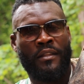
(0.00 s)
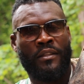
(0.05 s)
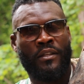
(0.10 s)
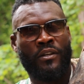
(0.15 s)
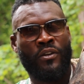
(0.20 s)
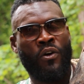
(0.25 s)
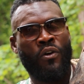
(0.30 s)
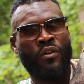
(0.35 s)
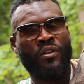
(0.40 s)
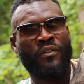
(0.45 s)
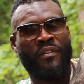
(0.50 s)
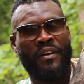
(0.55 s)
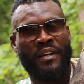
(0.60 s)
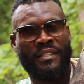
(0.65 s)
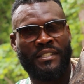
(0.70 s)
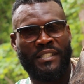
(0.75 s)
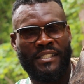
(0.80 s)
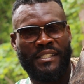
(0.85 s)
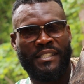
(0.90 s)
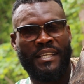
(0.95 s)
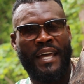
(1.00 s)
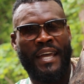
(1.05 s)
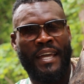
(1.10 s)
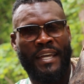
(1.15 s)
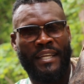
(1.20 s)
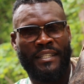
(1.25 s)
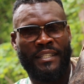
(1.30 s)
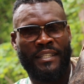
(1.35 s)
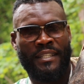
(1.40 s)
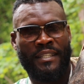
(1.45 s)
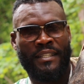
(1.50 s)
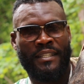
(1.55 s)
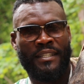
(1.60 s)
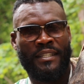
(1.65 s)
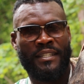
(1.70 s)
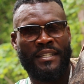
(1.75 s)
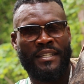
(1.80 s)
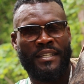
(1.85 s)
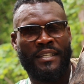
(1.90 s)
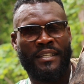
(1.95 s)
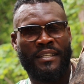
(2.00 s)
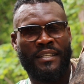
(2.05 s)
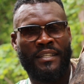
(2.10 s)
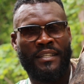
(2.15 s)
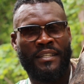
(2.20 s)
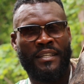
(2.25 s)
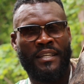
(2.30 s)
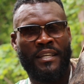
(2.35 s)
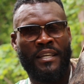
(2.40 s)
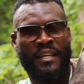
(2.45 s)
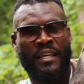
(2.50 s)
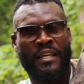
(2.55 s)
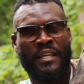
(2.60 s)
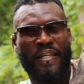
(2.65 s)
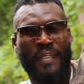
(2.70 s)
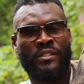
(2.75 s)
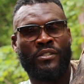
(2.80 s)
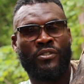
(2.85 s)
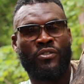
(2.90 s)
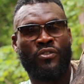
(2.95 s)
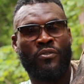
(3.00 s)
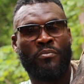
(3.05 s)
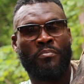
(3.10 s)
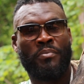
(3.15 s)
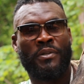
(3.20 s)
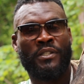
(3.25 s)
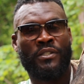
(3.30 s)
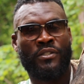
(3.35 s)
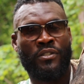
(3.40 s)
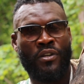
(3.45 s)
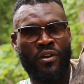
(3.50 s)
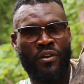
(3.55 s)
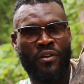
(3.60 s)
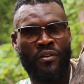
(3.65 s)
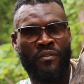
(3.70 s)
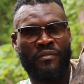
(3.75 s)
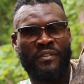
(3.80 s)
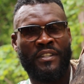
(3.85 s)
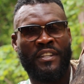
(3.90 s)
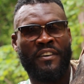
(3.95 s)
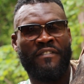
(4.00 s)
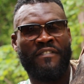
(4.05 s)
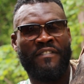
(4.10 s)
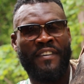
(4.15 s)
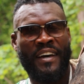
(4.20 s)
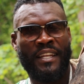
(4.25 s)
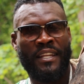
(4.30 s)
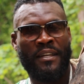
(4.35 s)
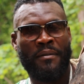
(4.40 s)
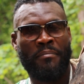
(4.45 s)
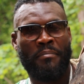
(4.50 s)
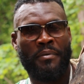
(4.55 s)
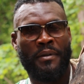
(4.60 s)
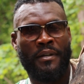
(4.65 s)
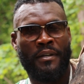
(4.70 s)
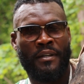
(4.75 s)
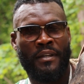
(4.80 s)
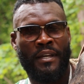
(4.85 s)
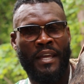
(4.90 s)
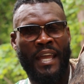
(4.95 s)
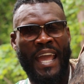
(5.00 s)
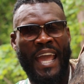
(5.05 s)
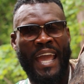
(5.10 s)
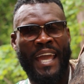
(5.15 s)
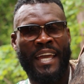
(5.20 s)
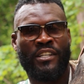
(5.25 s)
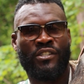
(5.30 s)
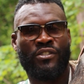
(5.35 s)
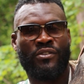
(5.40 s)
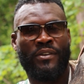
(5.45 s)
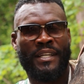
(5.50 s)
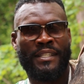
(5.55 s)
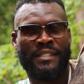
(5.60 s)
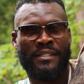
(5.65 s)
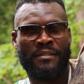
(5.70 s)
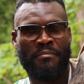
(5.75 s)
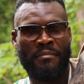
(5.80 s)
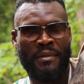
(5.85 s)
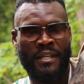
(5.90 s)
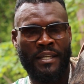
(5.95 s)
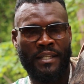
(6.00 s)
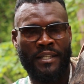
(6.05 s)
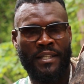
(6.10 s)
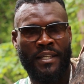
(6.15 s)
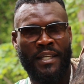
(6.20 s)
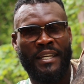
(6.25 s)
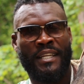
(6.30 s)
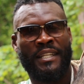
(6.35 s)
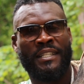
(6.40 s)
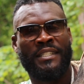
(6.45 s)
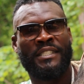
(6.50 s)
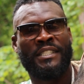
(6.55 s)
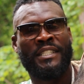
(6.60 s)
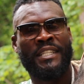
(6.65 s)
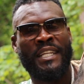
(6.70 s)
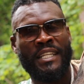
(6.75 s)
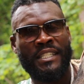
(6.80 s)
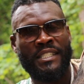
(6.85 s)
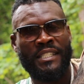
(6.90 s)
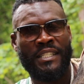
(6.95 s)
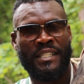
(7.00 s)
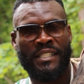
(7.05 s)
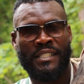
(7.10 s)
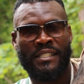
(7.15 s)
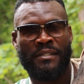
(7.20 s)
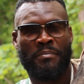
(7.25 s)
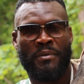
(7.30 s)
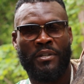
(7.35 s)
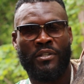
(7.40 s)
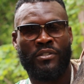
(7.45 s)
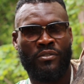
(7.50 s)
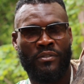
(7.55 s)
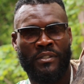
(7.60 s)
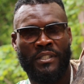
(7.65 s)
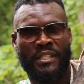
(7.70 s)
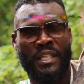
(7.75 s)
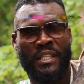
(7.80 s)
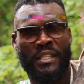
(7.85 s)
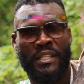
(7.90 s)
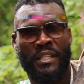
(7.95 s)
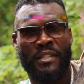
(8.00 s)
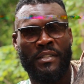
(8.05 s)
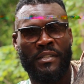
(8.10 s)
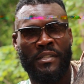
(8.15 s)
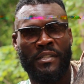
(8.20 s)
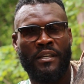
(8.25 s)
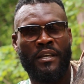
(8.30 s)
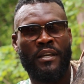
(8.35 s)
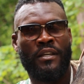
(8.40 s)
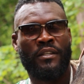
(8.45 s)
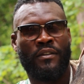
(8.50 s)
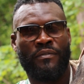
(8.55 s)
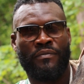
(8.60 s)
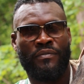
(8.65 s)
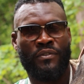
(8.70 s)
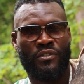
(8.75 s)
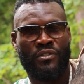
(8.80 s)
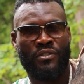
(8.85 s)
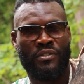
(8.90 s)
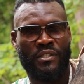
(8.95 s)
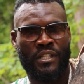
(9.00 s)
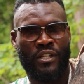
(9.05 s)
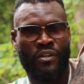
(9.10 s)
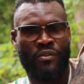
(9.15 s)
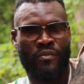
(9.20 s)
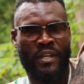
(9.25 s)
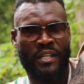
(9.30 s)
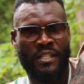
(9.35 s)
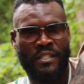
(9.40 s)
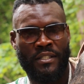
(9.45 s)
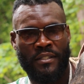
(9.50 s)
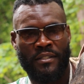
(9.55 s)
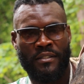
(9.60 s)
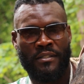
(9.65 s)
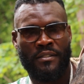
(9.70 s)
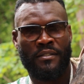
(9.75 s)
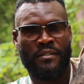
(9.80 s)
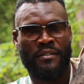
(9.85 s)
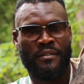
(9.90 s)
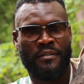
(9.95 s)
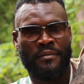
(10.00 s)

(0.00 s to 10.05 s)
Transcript: The goal of our society is to preserve, develop, and transmit indigenous spiritual teachings to future generations.